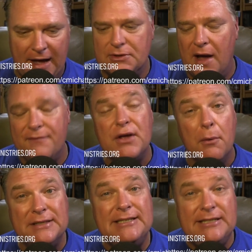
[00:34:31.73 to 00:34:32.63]
So I have to go
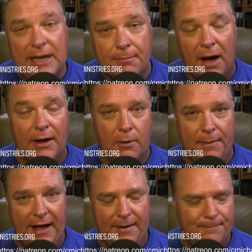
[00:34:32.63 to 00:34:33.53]
with C Michael
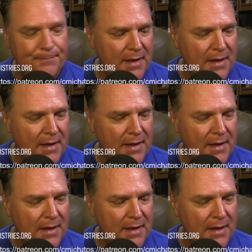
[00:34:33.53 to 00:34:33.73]
Patton.